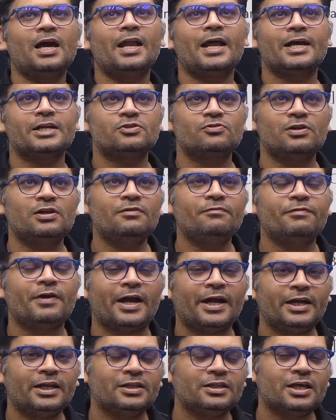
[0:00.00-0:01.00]
actually
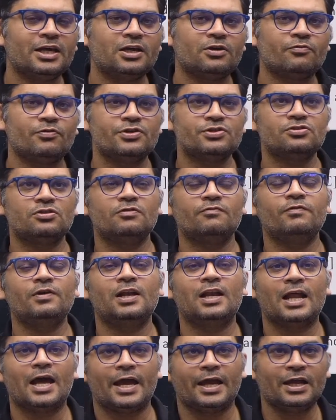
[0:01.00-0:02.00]
finding the equation of a
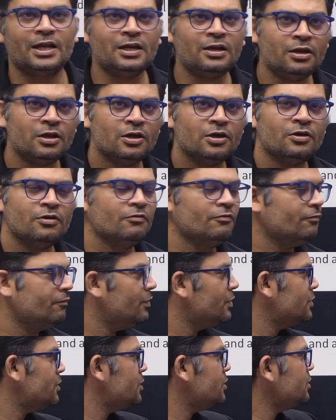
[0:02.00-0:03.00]
line which
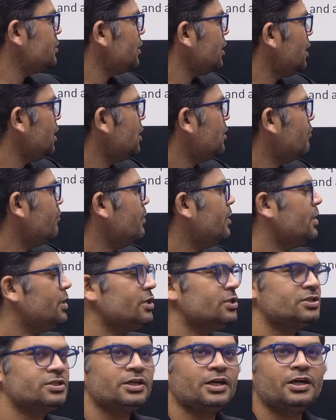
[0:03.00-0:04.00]
is
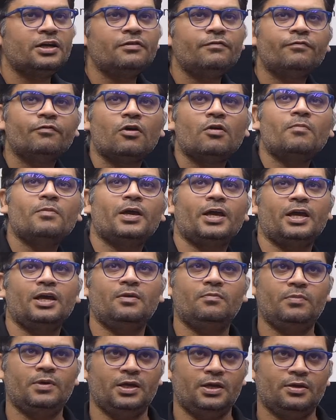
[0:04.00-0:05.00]
equidistant from A and
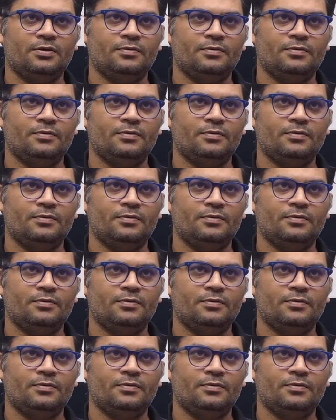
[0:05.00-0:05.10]
B.